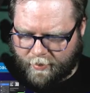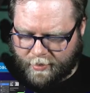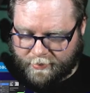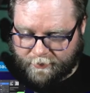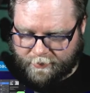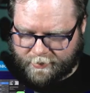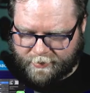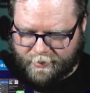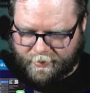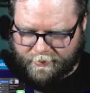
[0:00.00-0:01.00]
Actually, we're
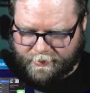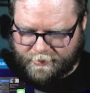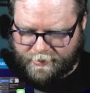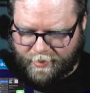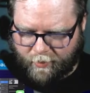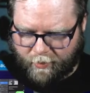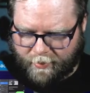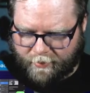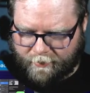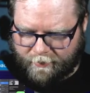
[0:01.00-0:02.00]
just going to use the same
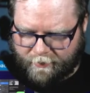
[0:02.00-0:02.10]
one.